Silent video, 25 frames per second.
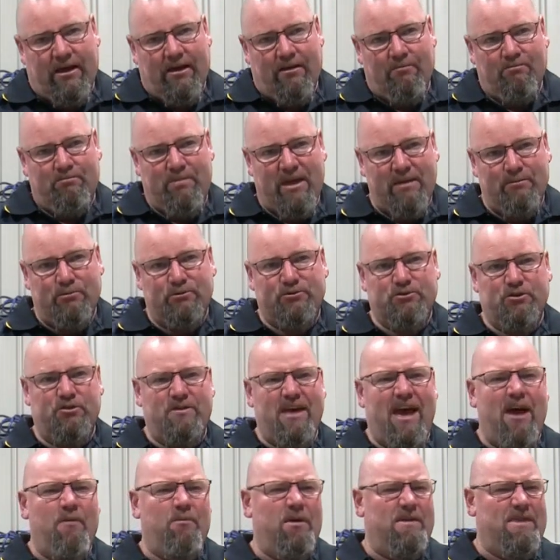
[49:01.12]
People do
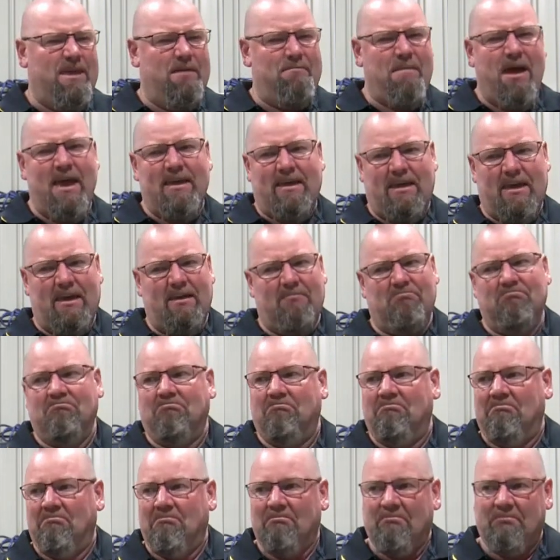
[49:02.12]
that when they're making,
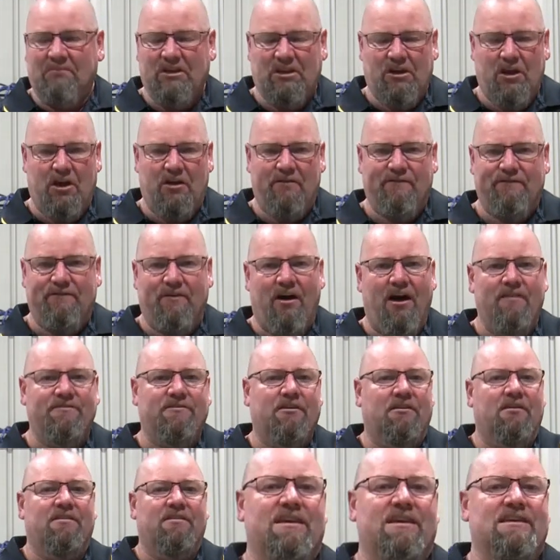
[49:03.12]
you know,
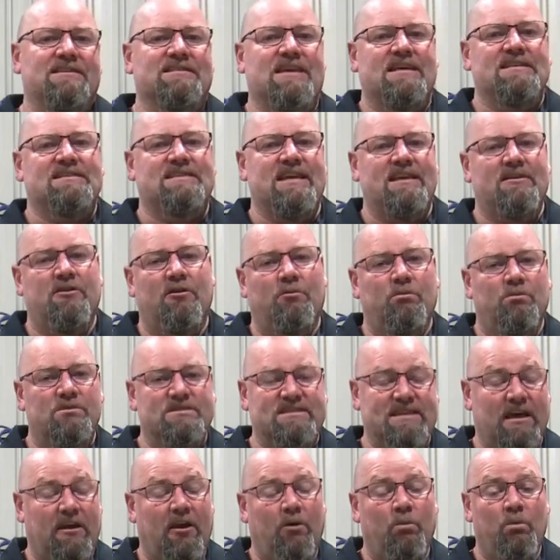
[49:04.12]
$5 they
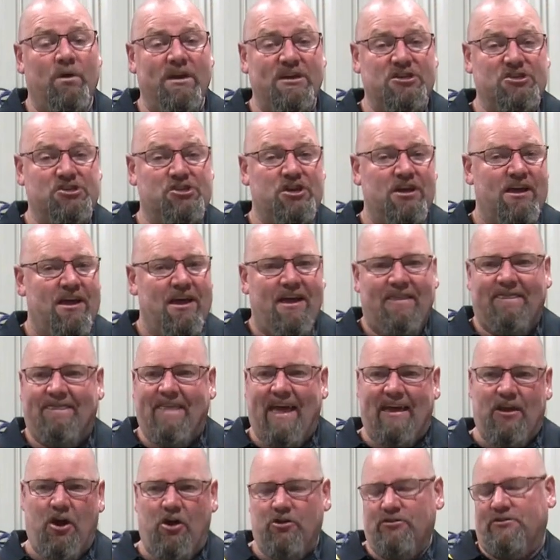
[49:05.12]
sell on Wish. They
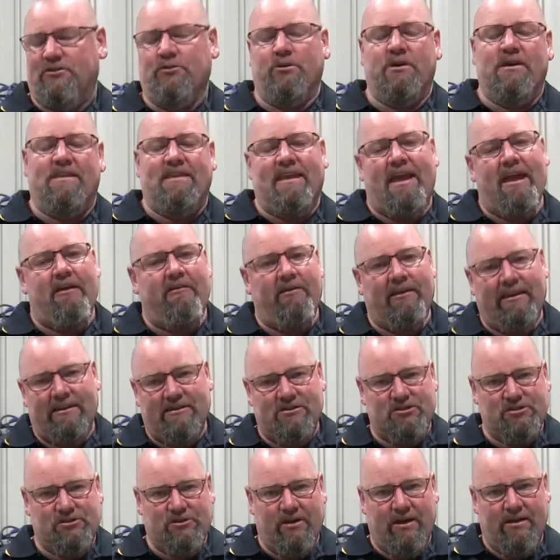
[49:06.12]
don't do it in the aerial
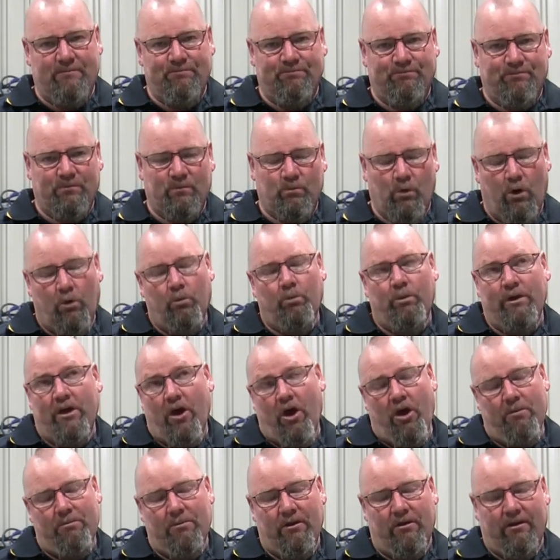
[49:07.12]
industry. Well, we
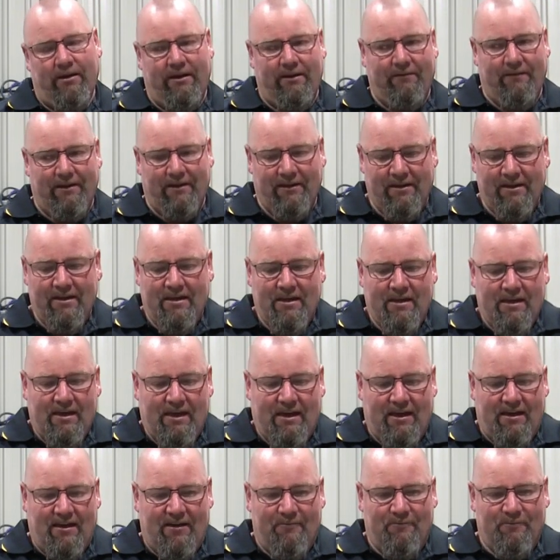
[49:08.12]
hope not anyway.
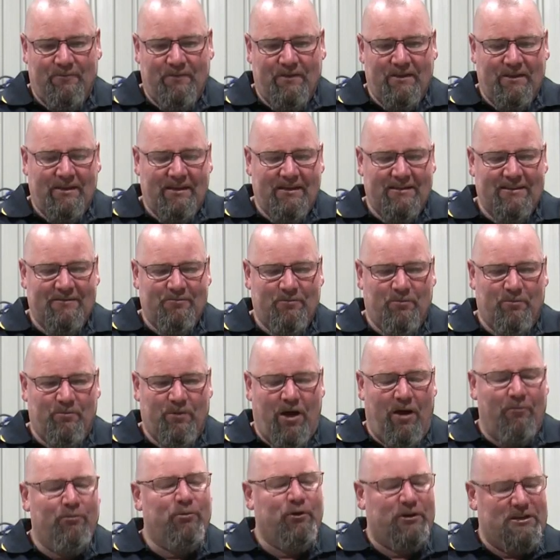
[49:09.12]

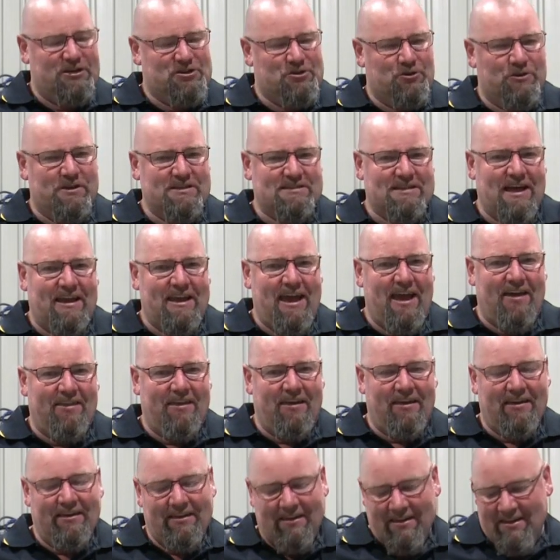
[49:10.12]
I'm pretty sure there's none out
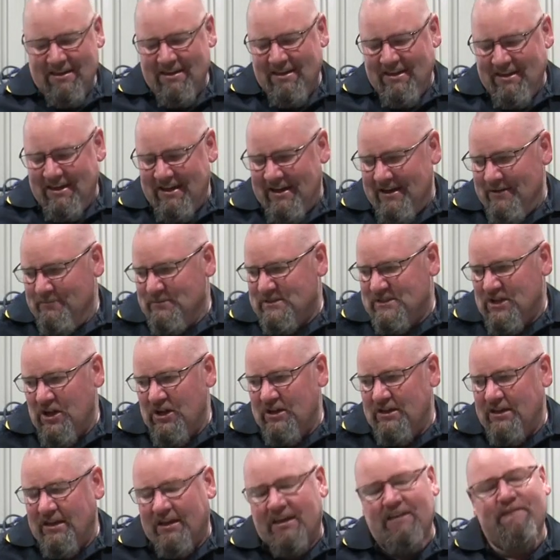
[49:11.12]
there. So
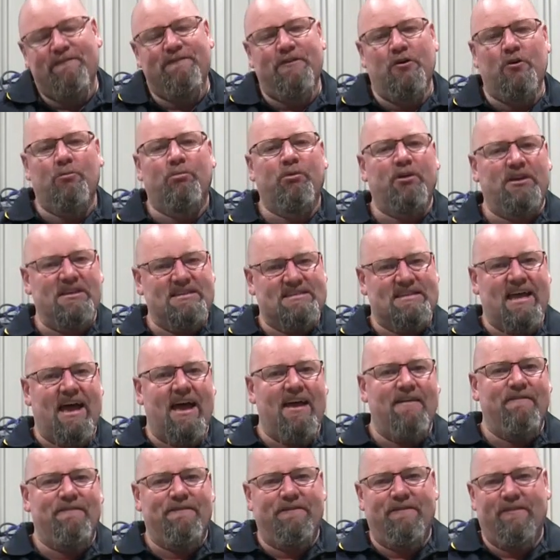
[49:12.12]
you can feel pretty
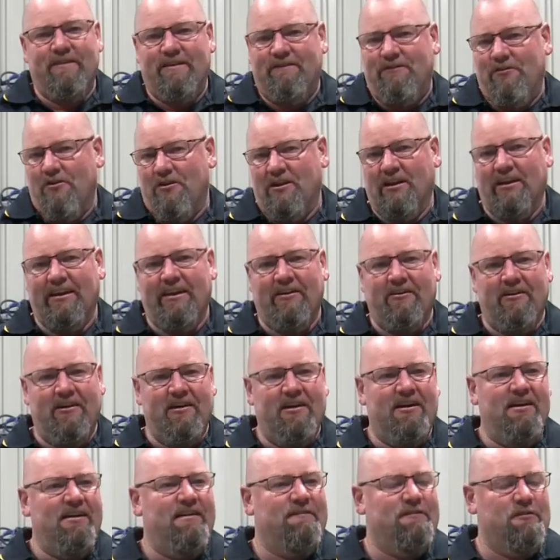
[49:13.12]
safe if you're on a
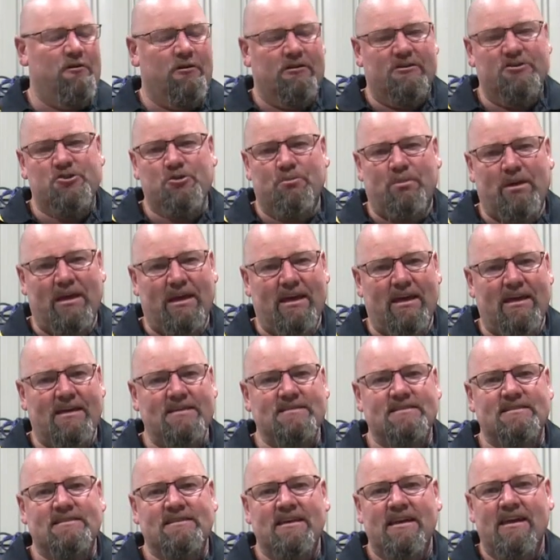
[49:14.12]
Lyra, if you're on a trapeze,